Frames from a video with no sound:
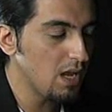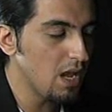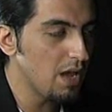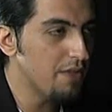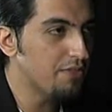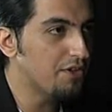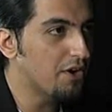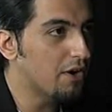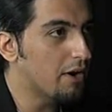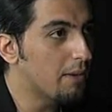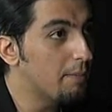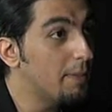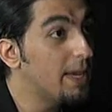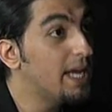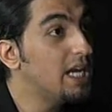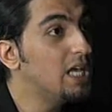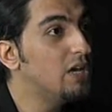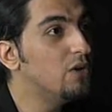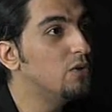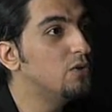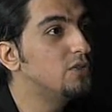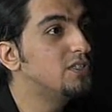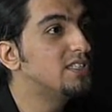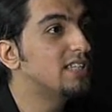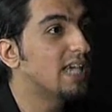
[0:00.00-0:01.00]
there are many
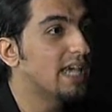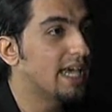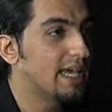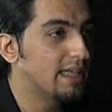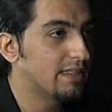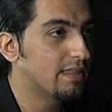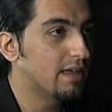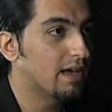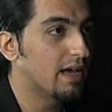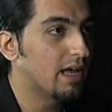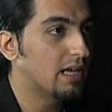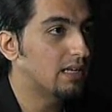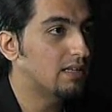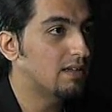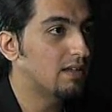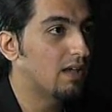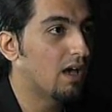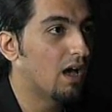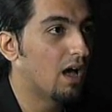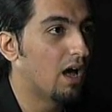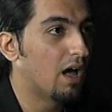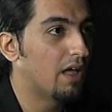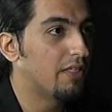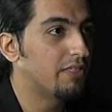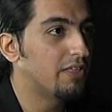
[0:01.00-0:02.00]
who say that
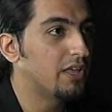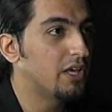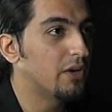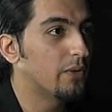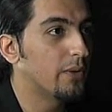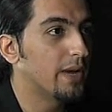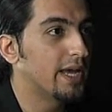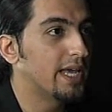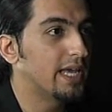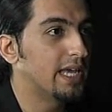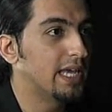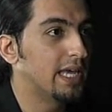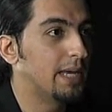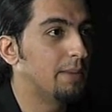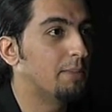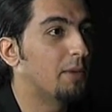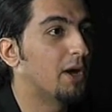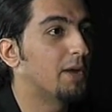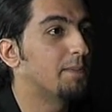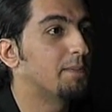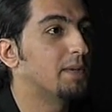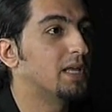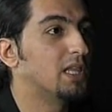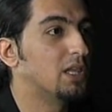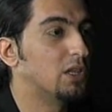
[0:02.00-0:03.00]
the UAE
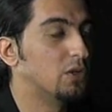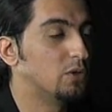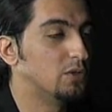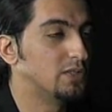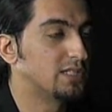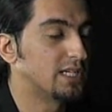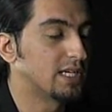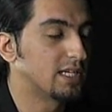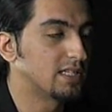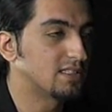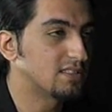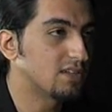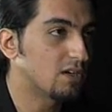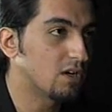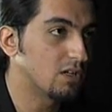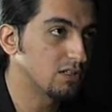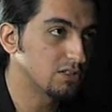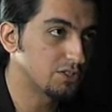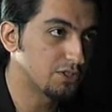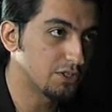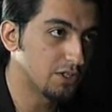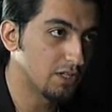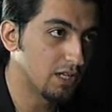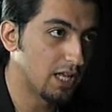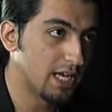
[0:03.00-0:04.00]
might be losing its
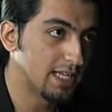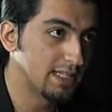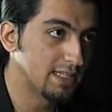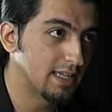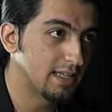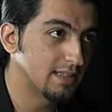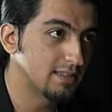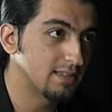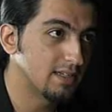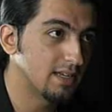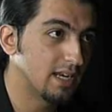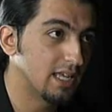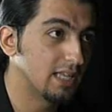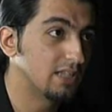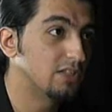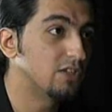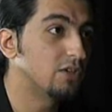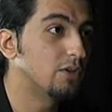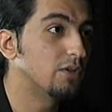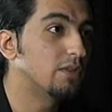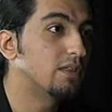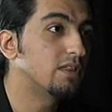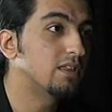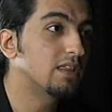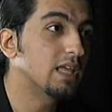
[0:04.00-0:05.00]
cultural identity. Do
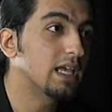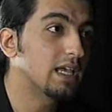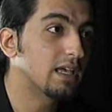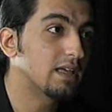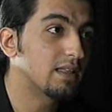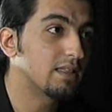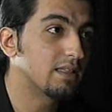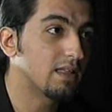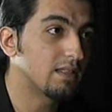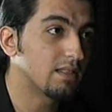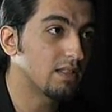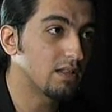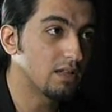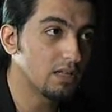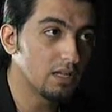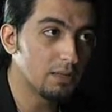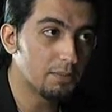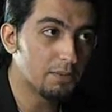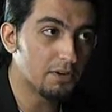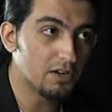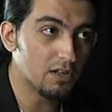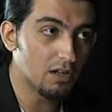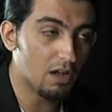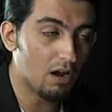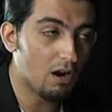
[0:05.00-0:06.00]
you think that the
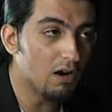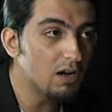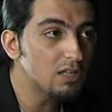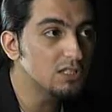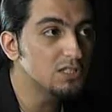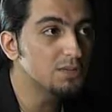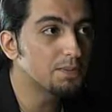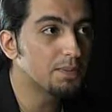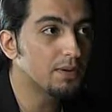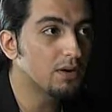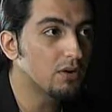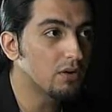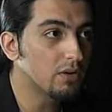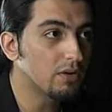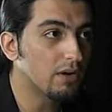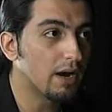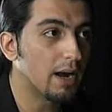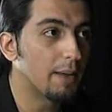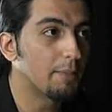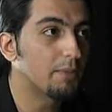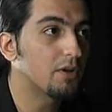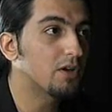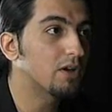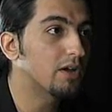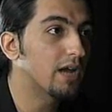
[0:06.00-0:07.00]
liberal arts
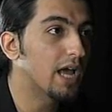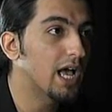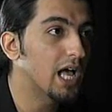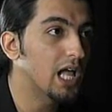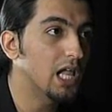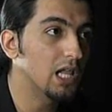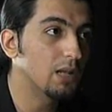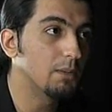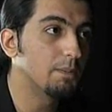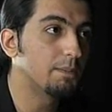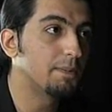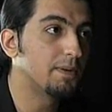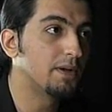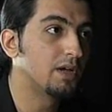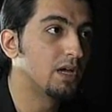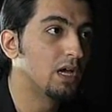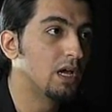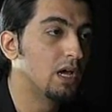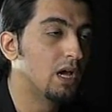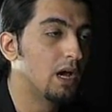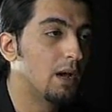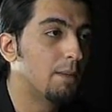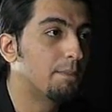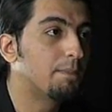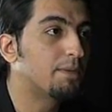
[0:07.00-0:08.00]
program could help
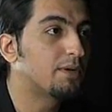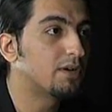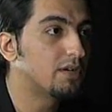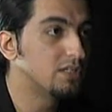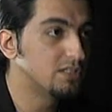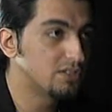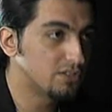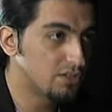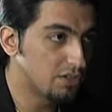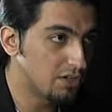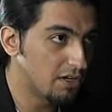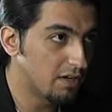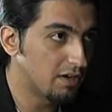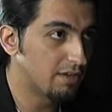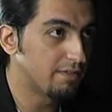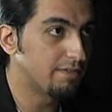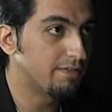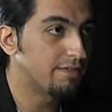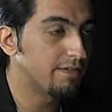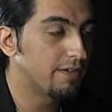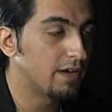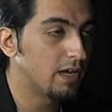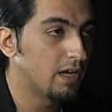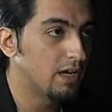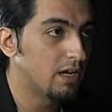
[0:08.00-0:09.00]
preserve
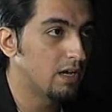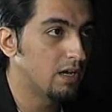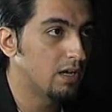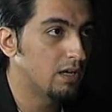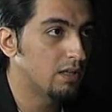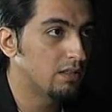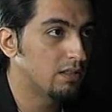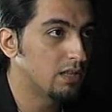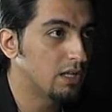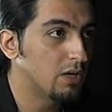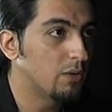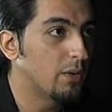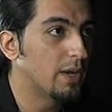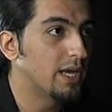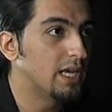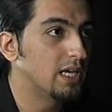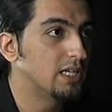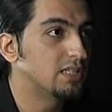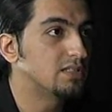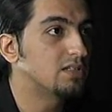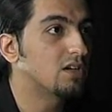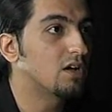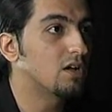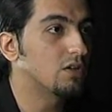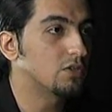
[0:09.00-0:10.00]
the
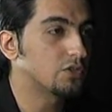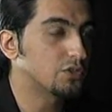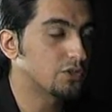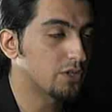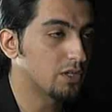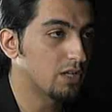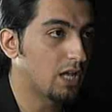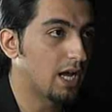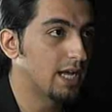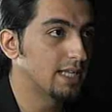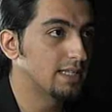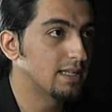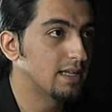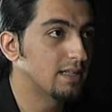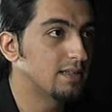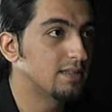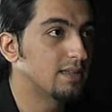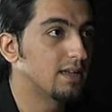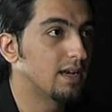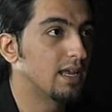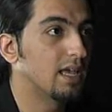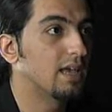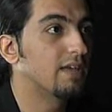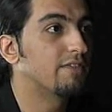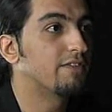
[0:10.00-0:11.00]
UAE's cultural
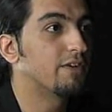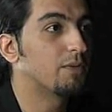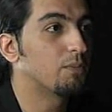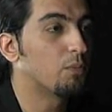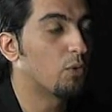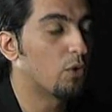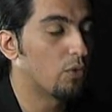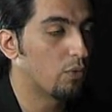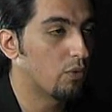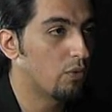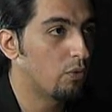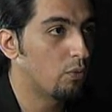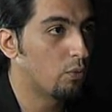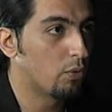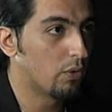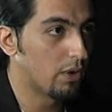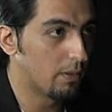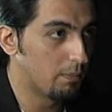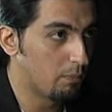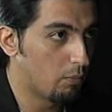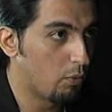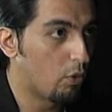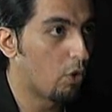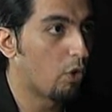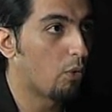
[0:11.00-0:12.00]
identity if it were
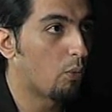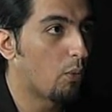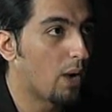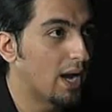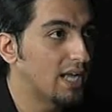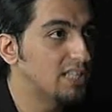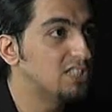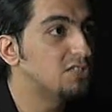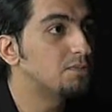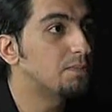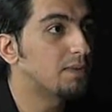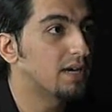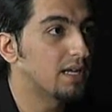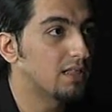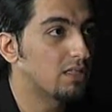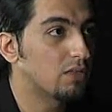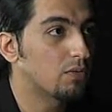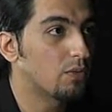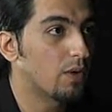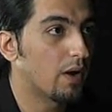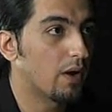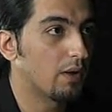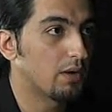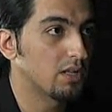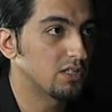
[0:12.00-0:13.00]
more widespread
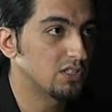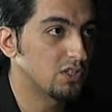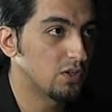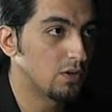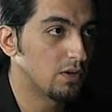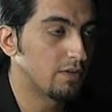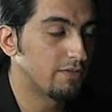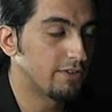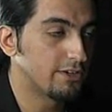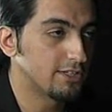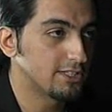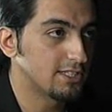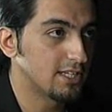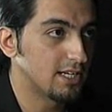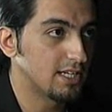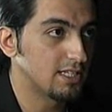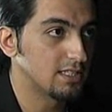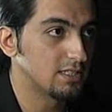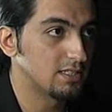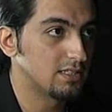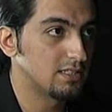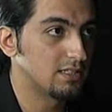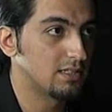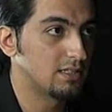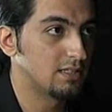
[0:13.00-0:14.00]
throughout its
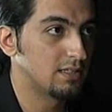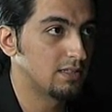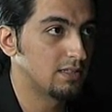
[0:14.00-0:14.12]
universities?